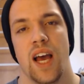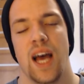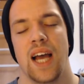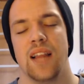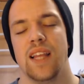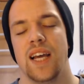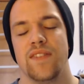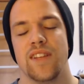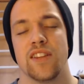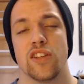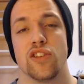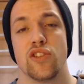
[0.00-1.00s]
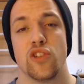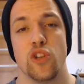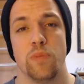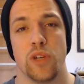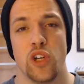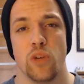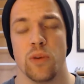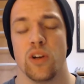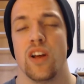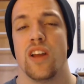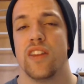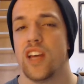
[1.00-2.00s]
I laughed at the stupid humor,
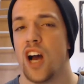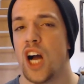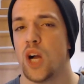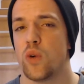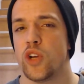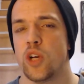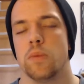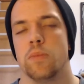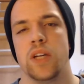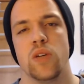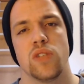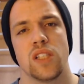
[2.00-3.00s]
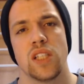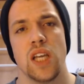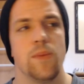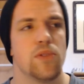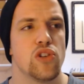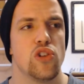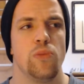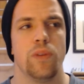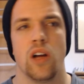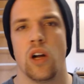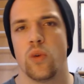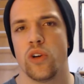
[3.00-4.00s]
the awkward humor, but it was the same stupid
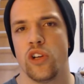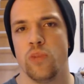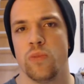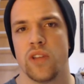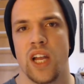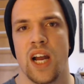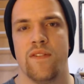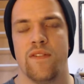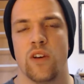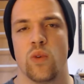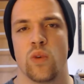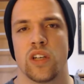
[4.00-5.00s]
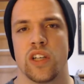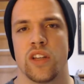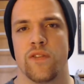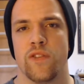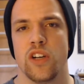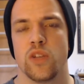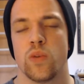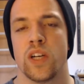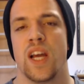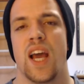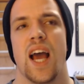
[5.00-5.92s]
awkward humor that I felt worked in the first one.